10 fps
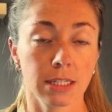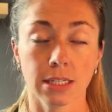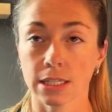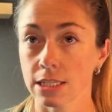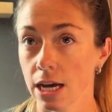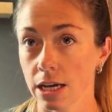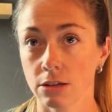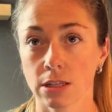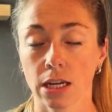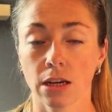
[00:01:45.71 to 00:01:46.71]
does not
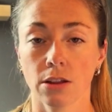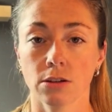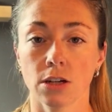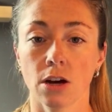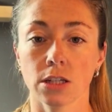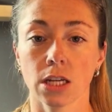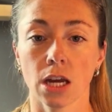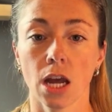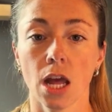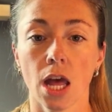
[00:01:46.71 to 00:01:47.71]
use any other toxic